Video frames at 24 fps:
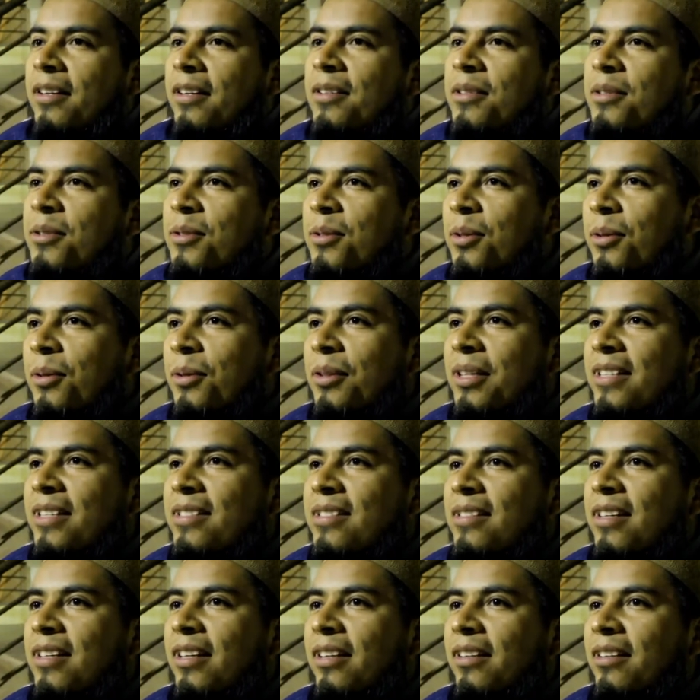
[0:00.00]
So
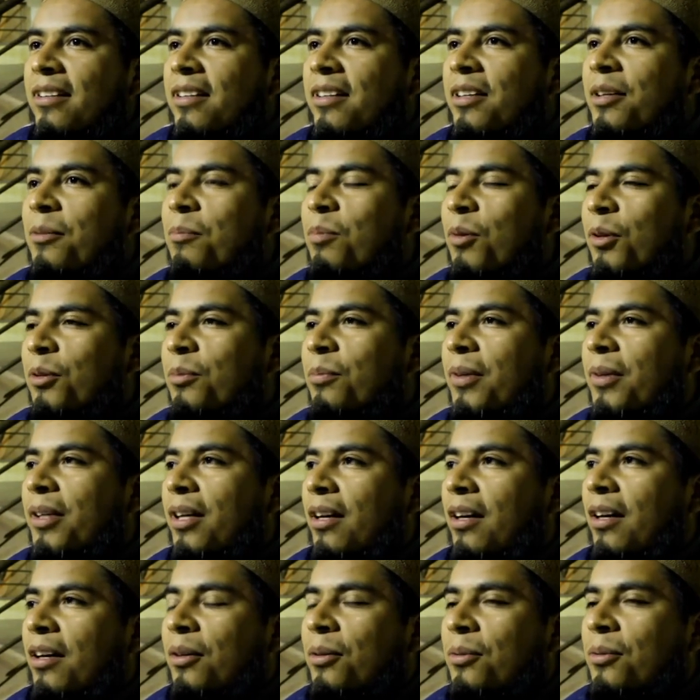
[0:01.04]
next day he brought me
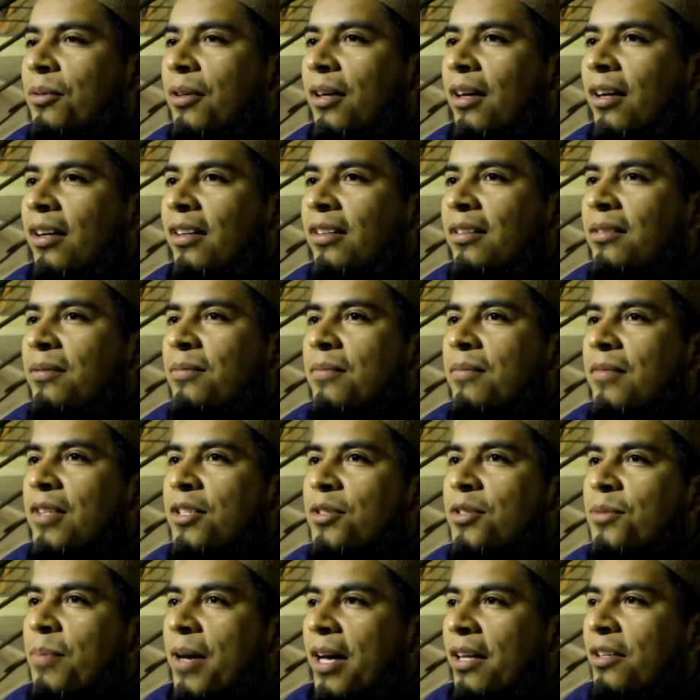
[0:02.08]
a Quran
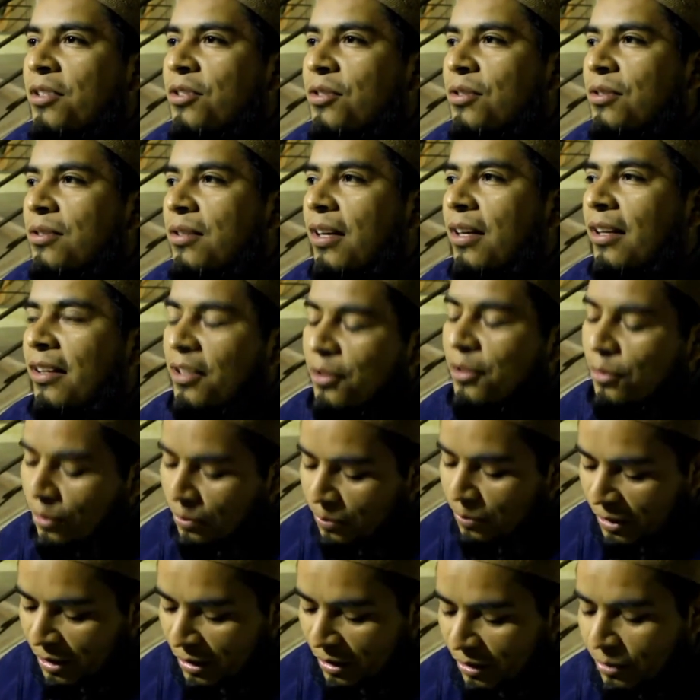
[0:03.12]
in Spanish, and he
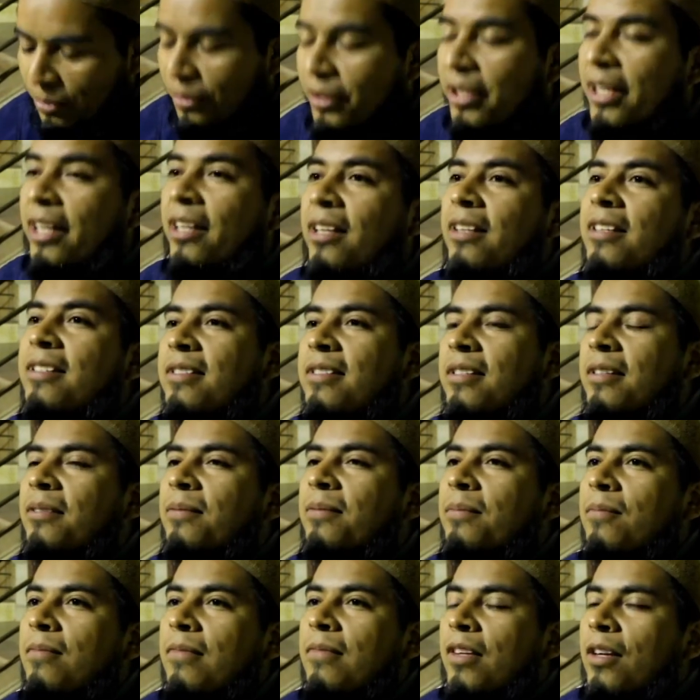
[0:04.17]
told me like, okay, listen,
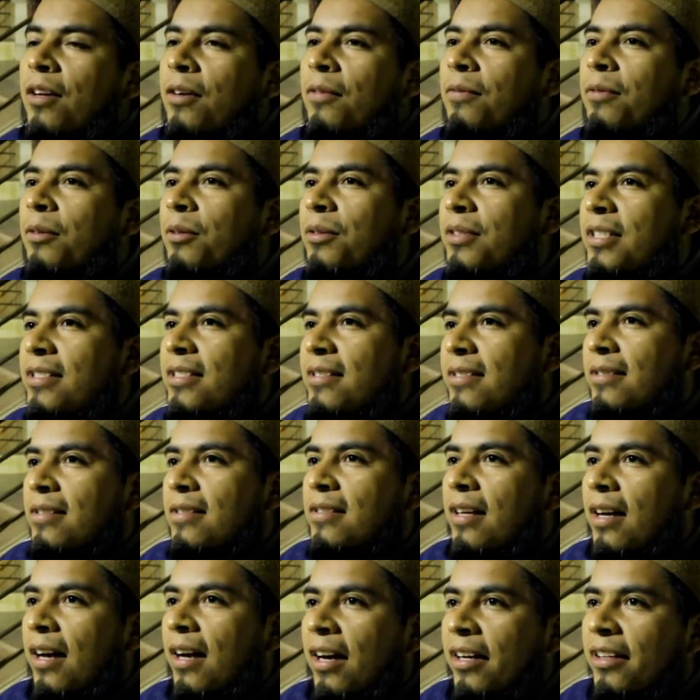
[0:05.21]
from
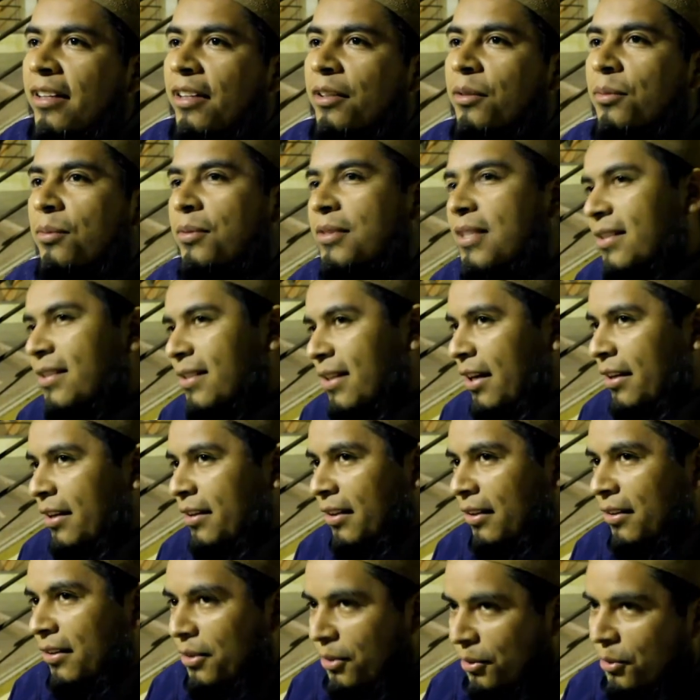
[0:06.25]
this ayah to this
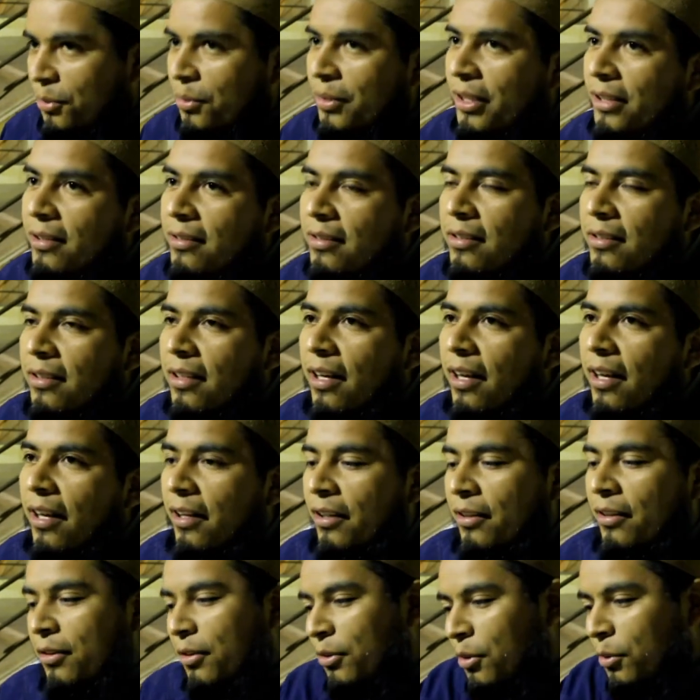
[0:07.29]
ayah you read,
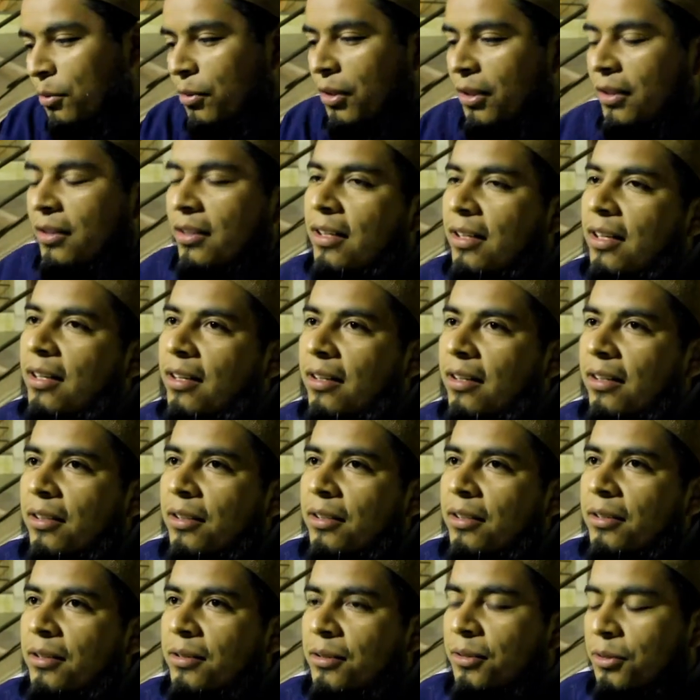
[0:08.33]
and you
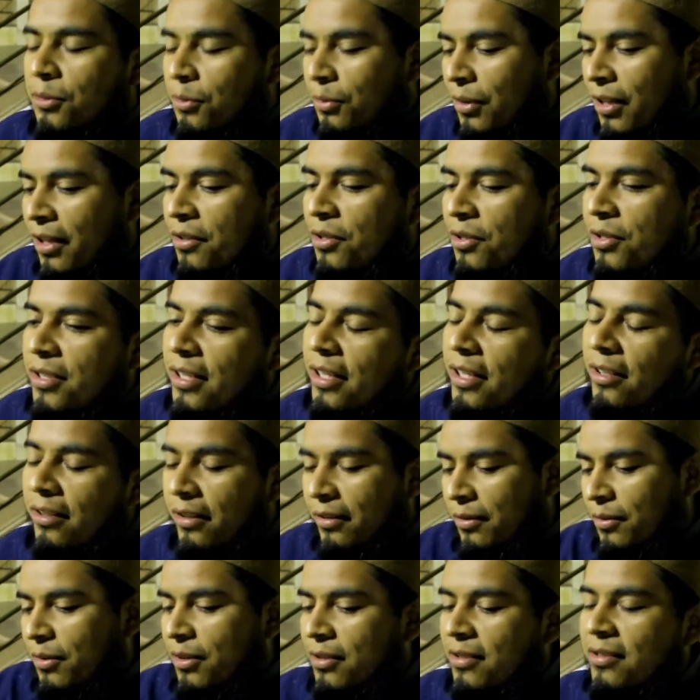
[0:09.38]
will understand,
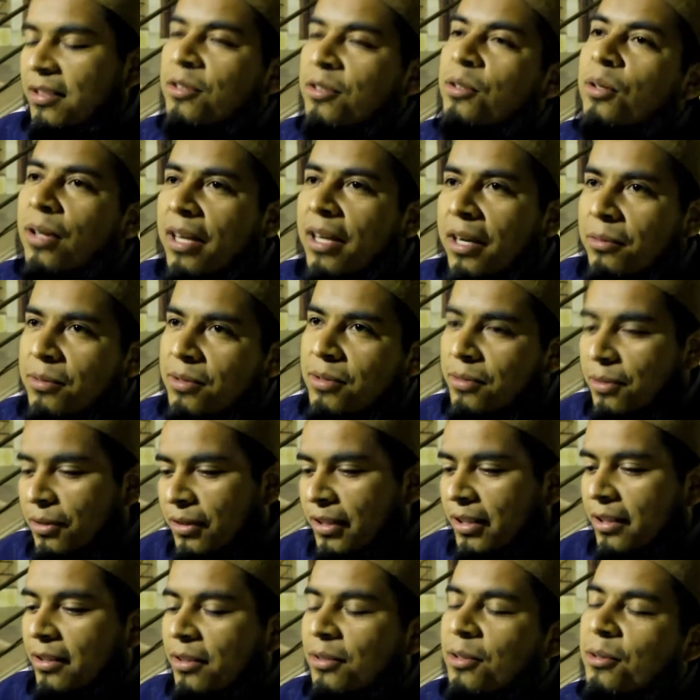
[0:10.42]
and it's in your language.
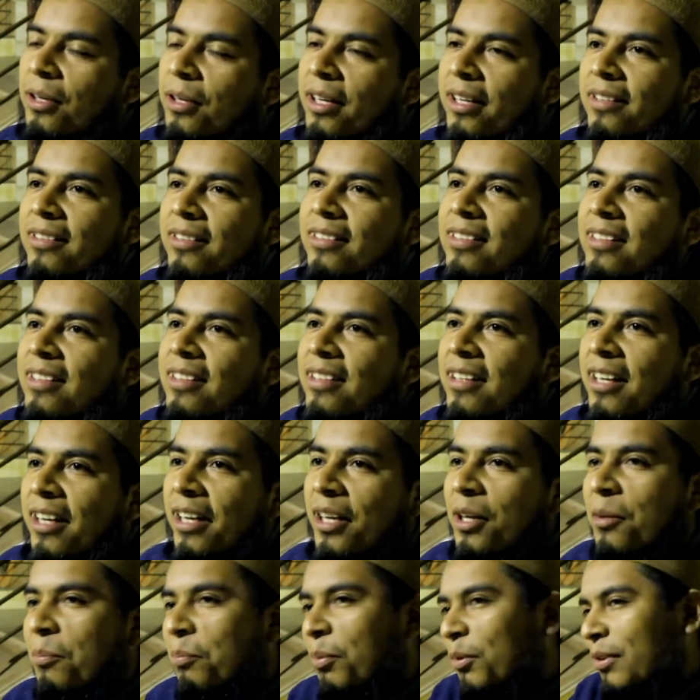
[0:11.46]
Okay, go ahead.
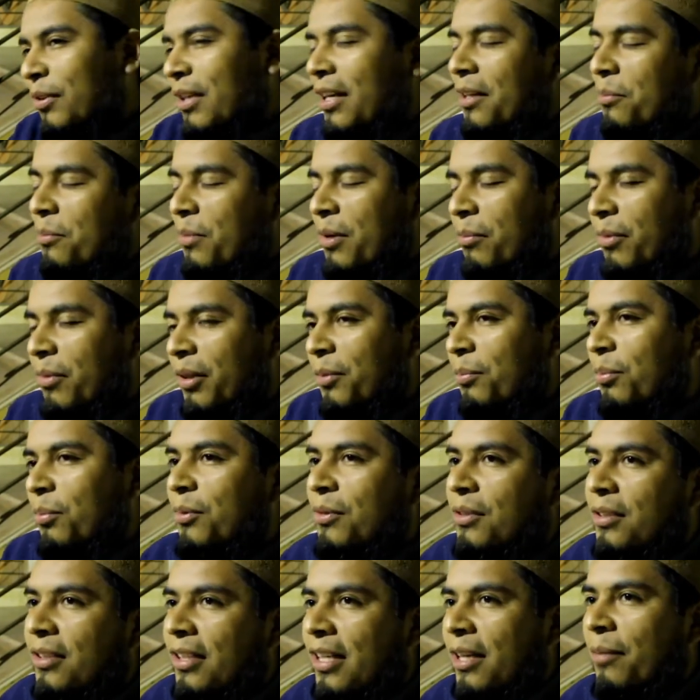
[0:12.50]
And I remember he
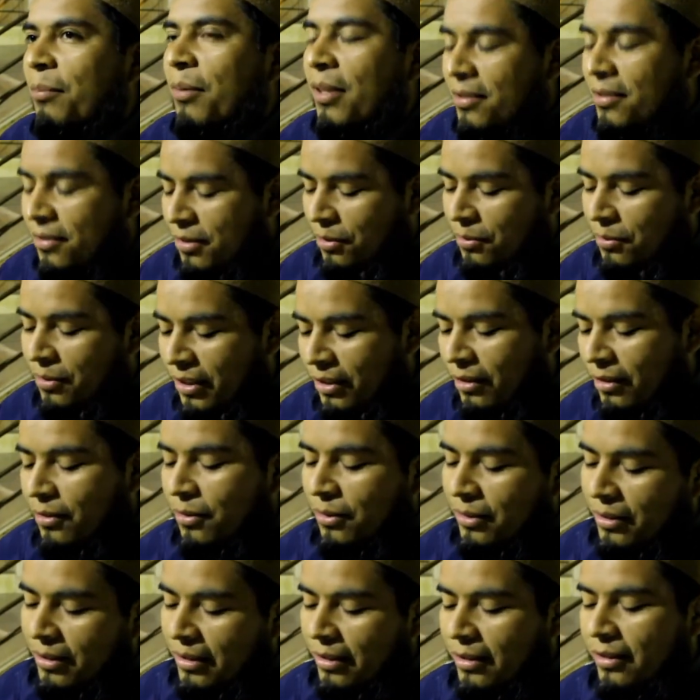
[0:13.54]
put the tape and started reading.
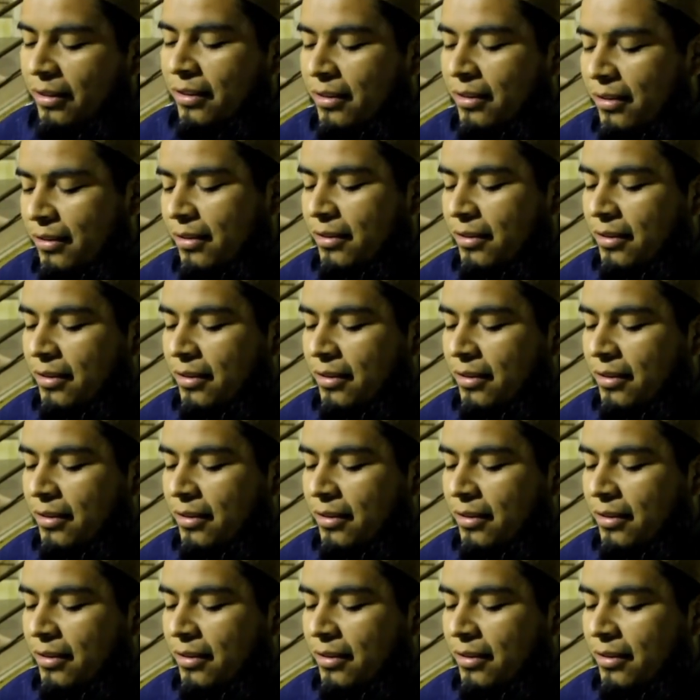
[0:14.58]
Okay, this.